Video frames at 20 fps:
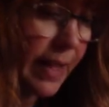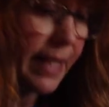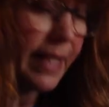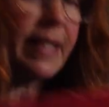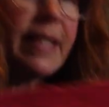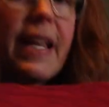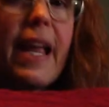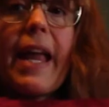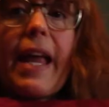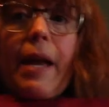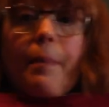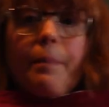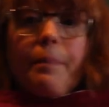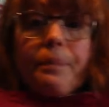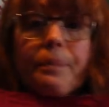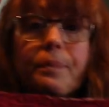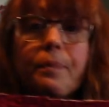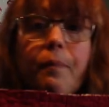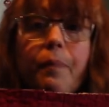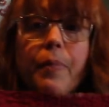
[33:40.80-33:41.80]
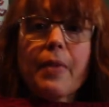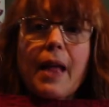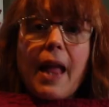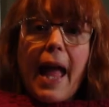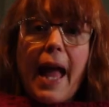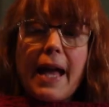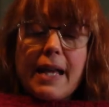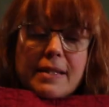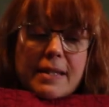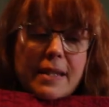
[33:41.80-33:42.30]
the same
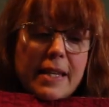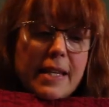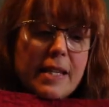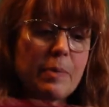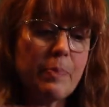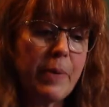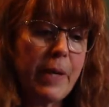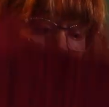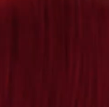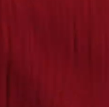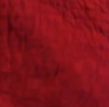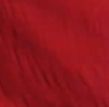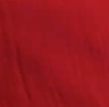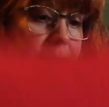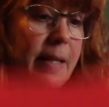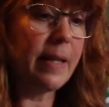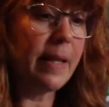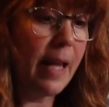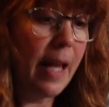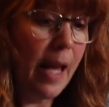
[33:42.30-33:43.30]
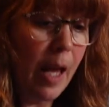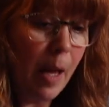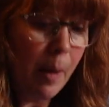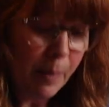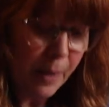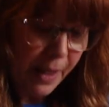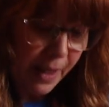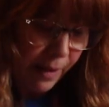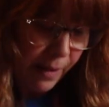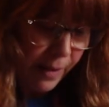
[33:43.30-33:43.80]
as this piece,
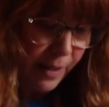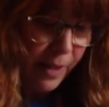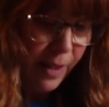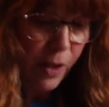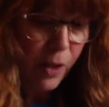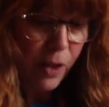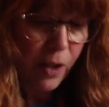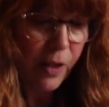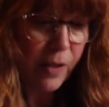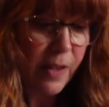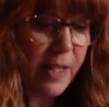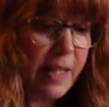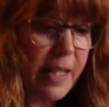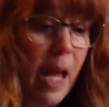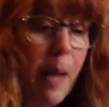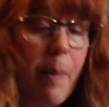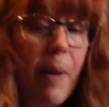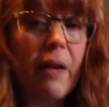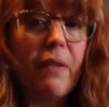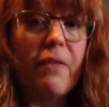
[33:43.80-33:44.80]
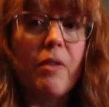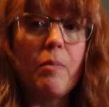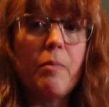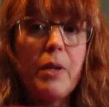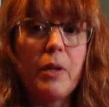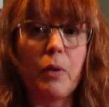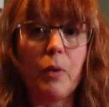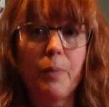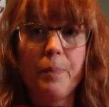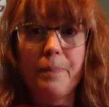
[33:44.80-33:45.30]
because this came out of the
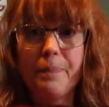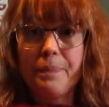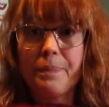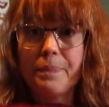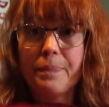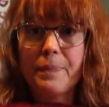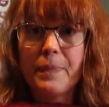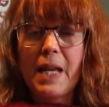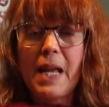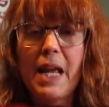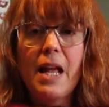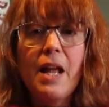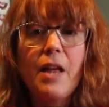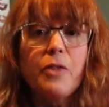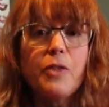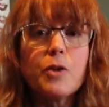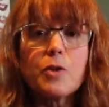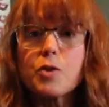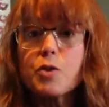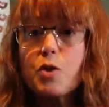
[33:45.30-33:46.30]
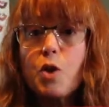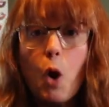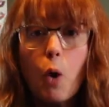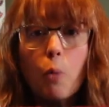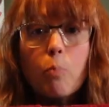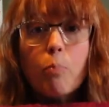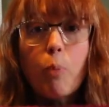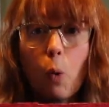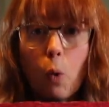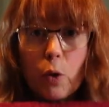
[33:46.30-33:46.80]
middle. There's
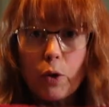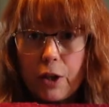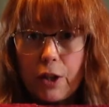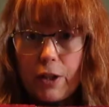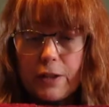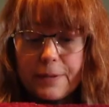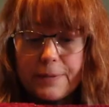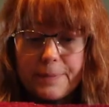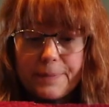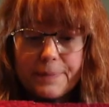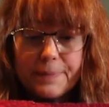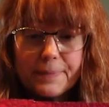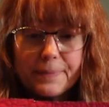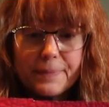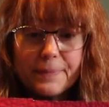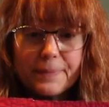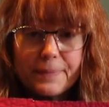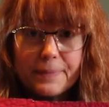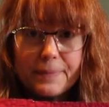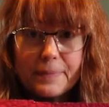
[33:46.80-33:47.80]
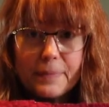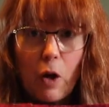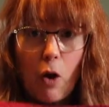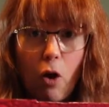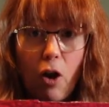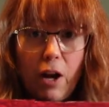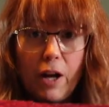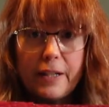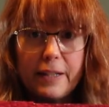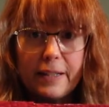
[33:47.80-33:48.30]
no border
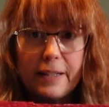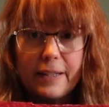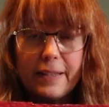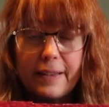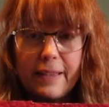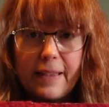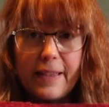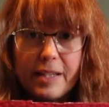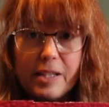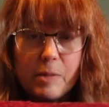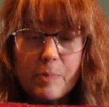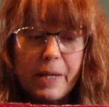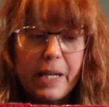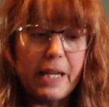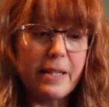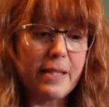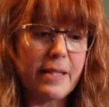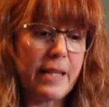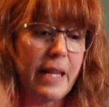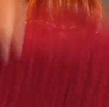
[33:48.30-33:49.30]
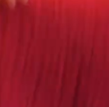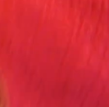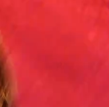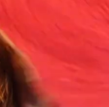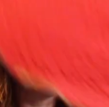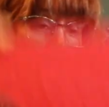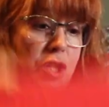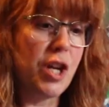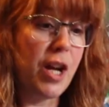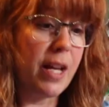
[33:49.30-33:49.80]
on this piece.
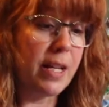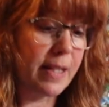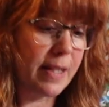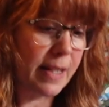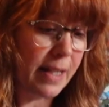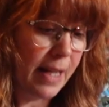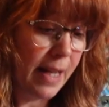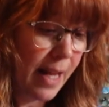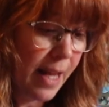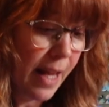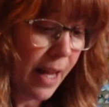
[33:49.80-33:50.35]
It's just